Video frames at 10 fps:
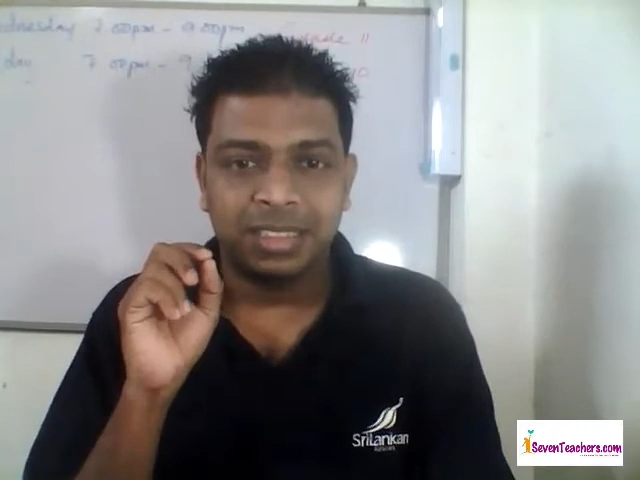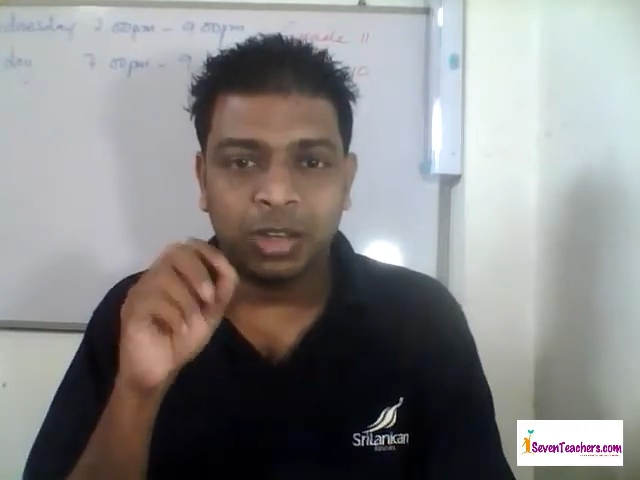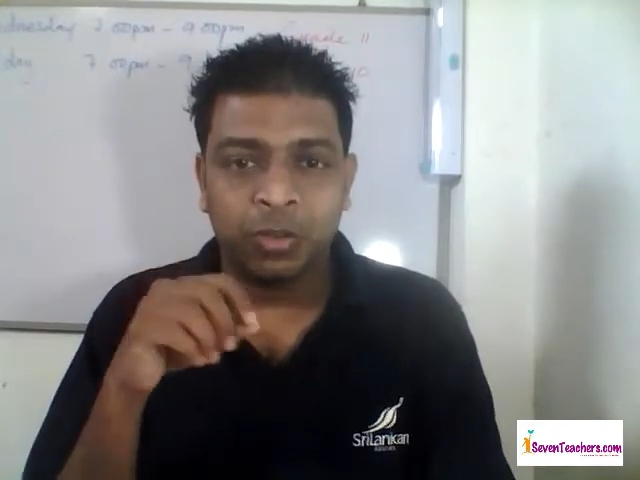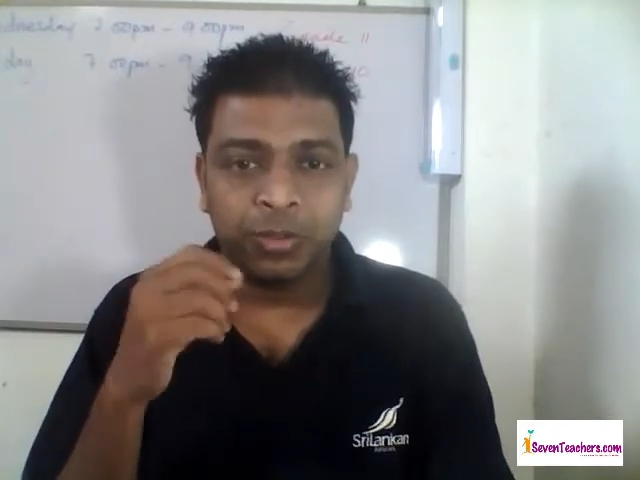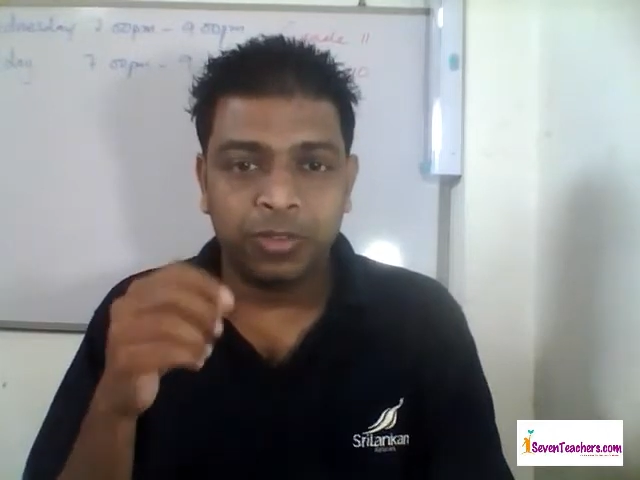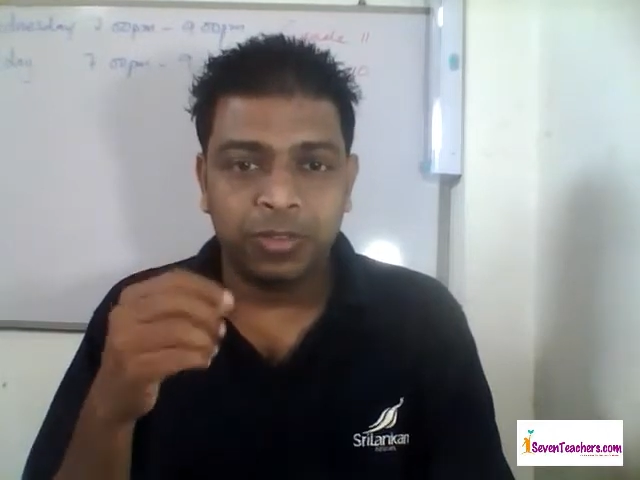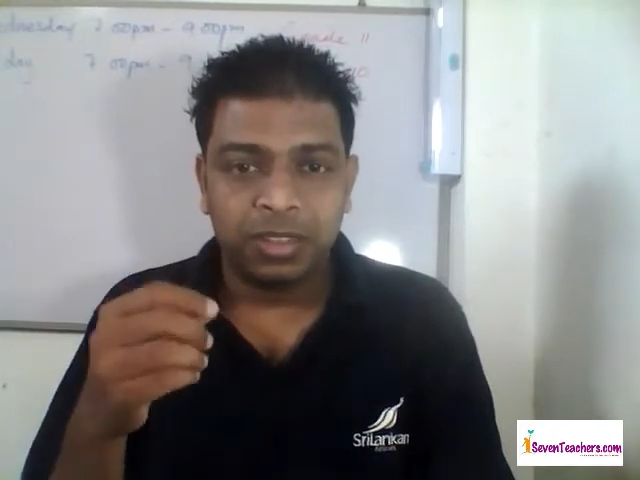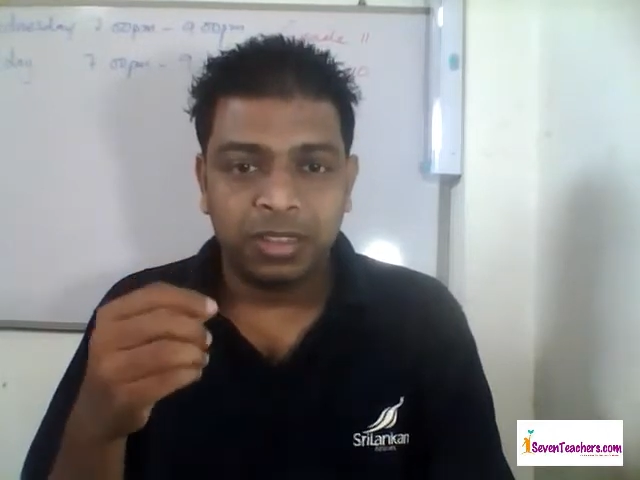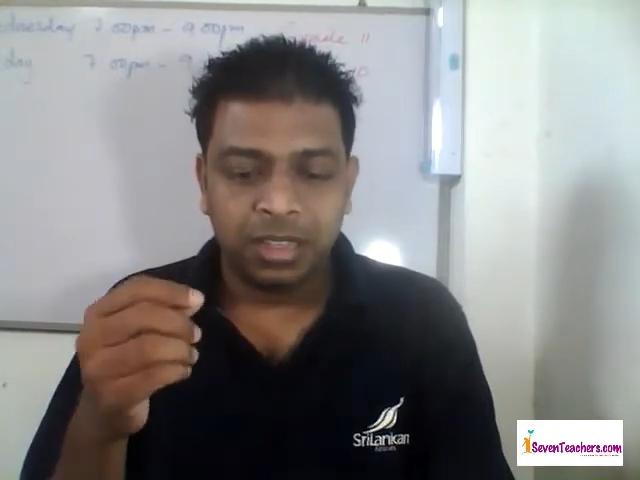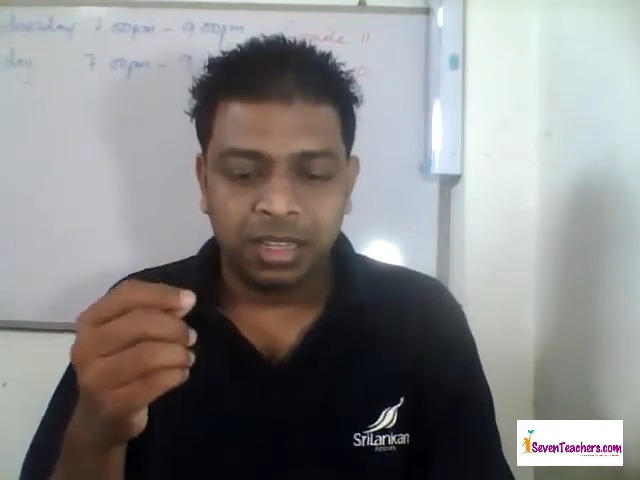of
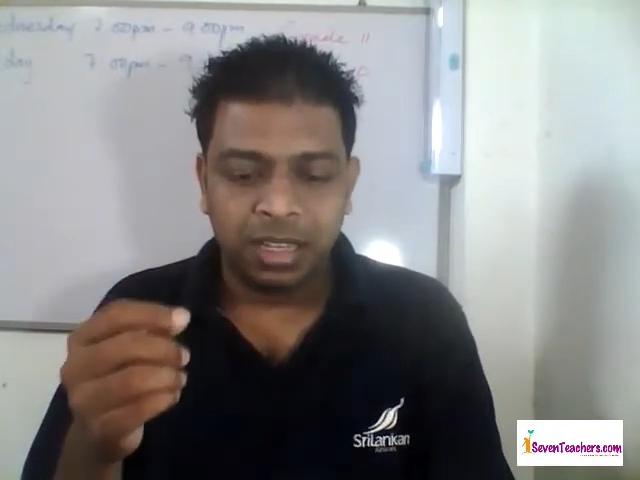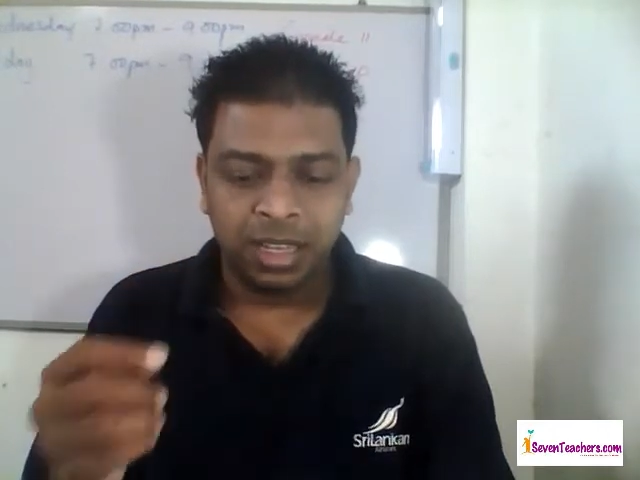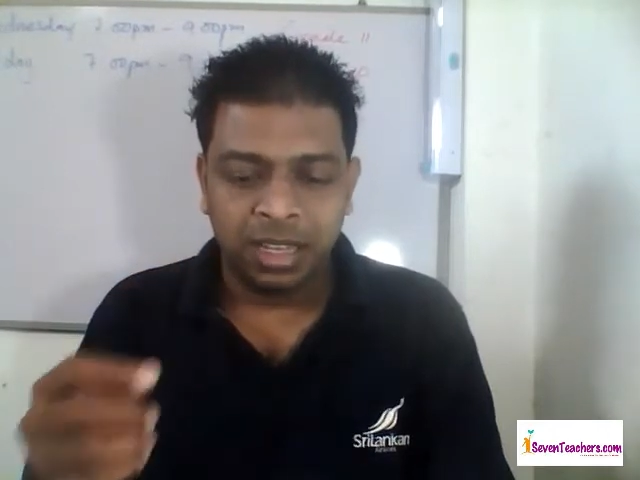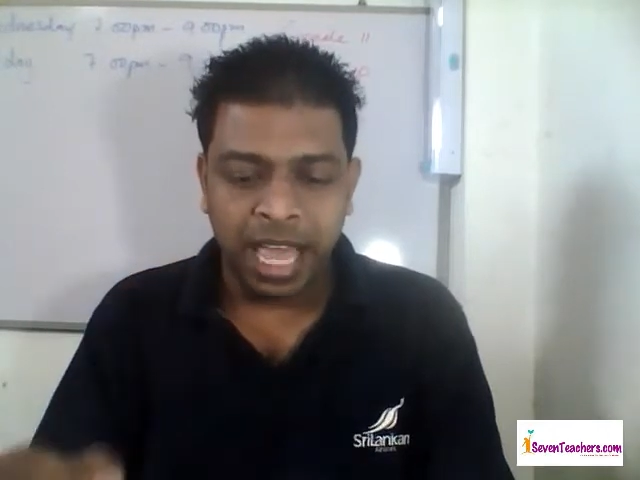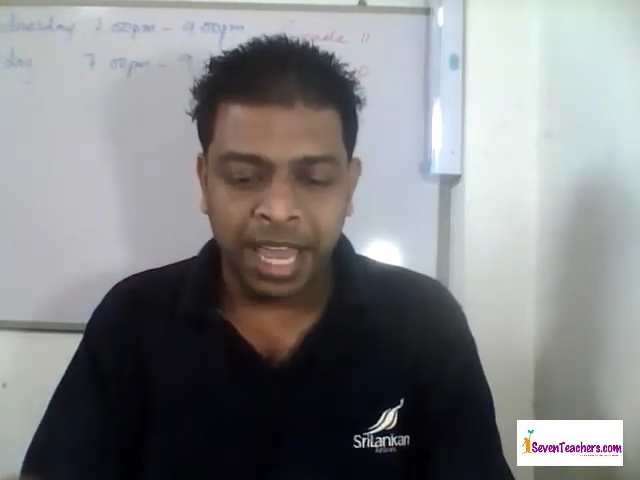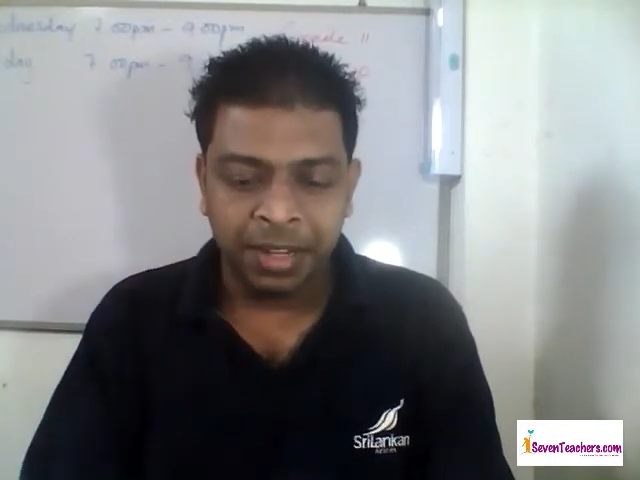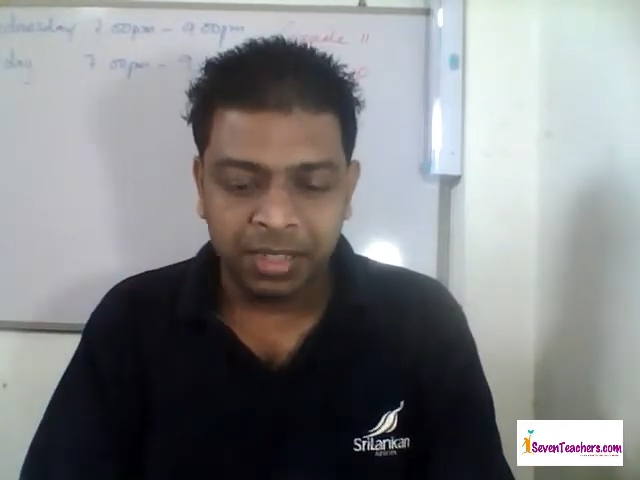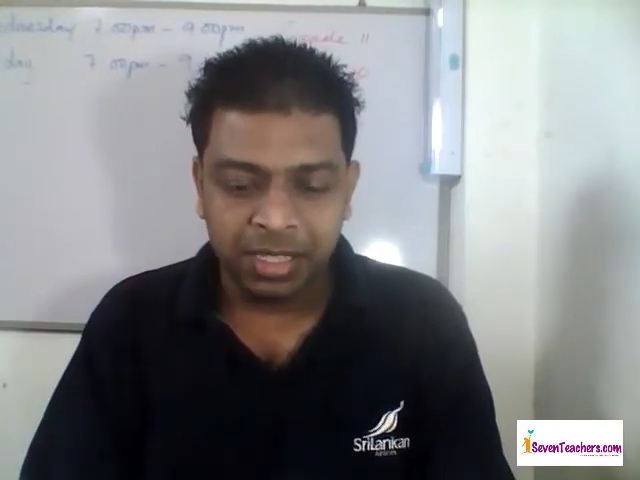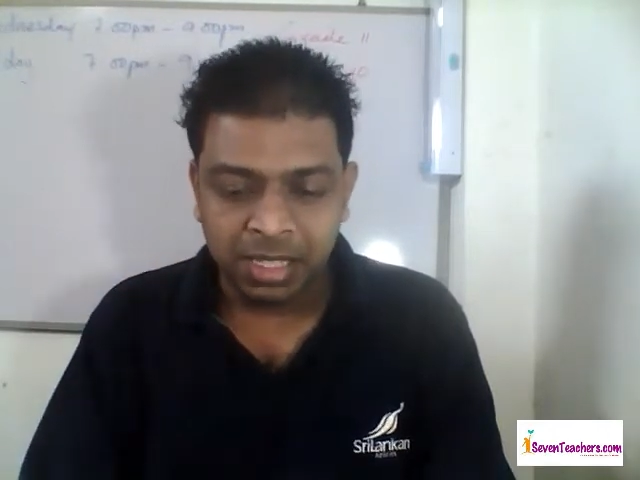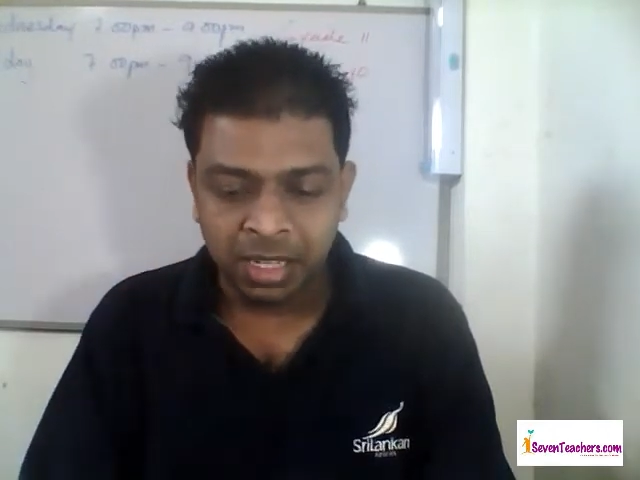
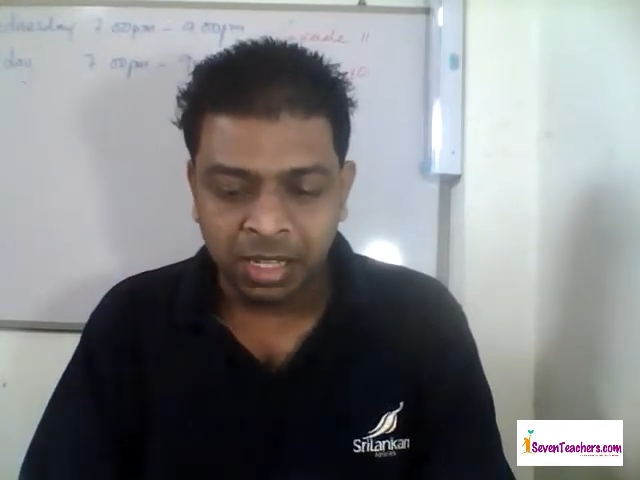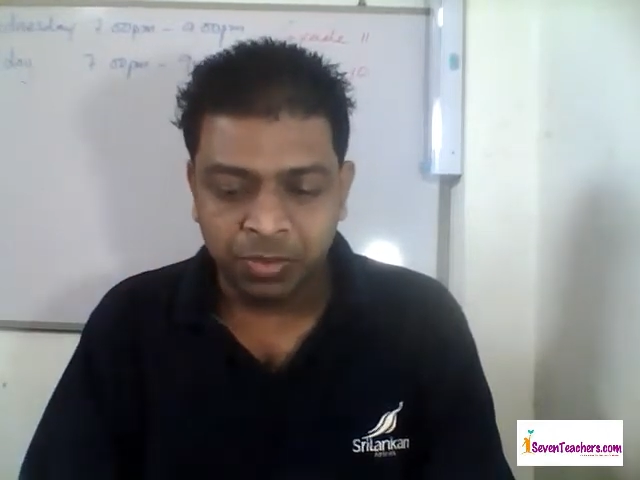anniversary